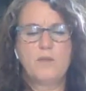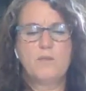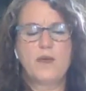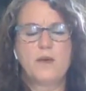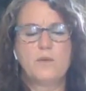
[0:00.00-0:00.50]

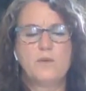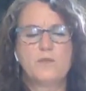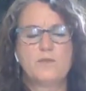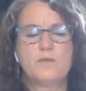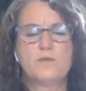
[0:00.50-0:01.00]

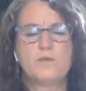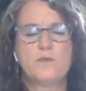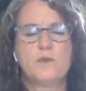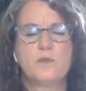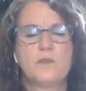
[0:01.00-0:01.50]
backwards and
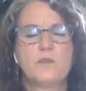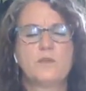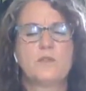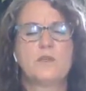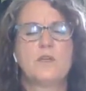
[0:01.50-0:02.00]

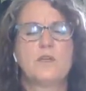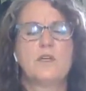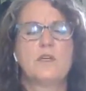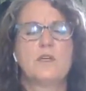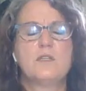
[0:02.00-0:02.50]
forwards
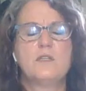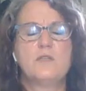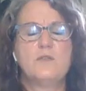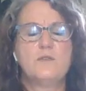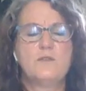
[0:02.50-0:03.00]

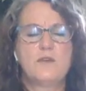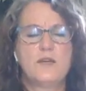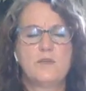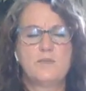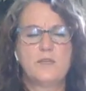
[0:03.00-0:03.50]
until you
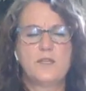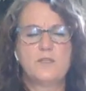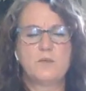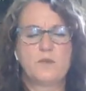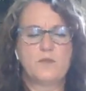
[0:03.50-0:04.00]
find a
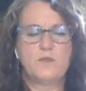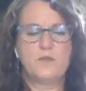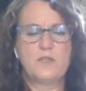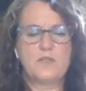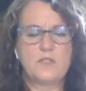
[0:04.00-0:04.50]
place where it
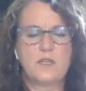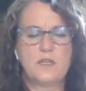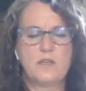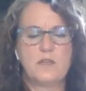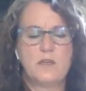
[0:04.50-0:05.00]
feels
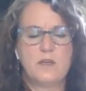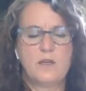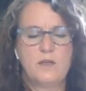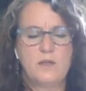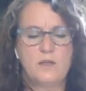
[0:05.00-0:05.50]
like
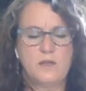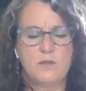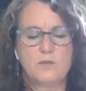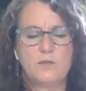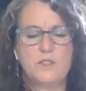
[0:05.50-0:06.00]

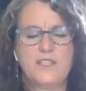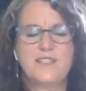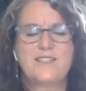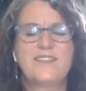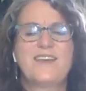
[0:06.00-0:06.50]
you're really
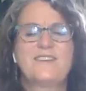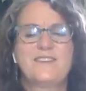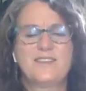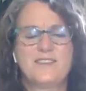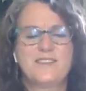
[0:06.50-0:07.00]

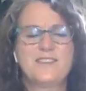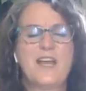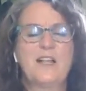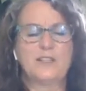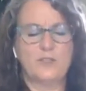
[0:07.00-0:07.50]
settled and
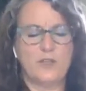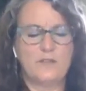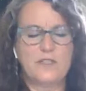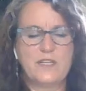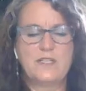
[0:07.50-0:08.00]
solid. You
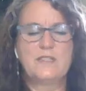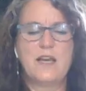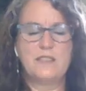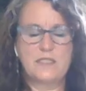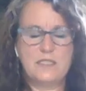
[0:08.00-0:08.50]
have a nice
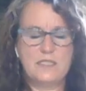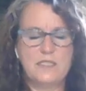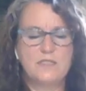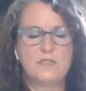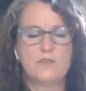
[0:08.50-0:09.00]
solid
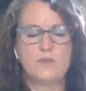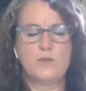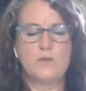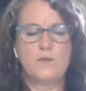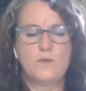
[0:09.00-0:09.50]
seat. So
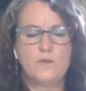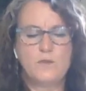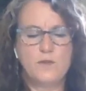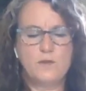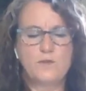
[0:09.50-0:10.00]
your
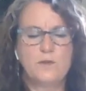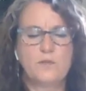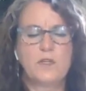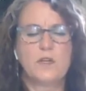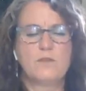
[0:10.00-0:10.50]
feet are
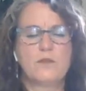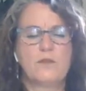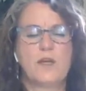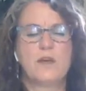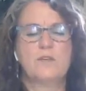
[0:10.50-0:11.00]
firmly on the
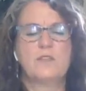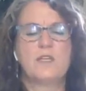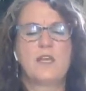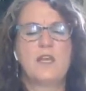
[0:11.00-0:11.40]
ground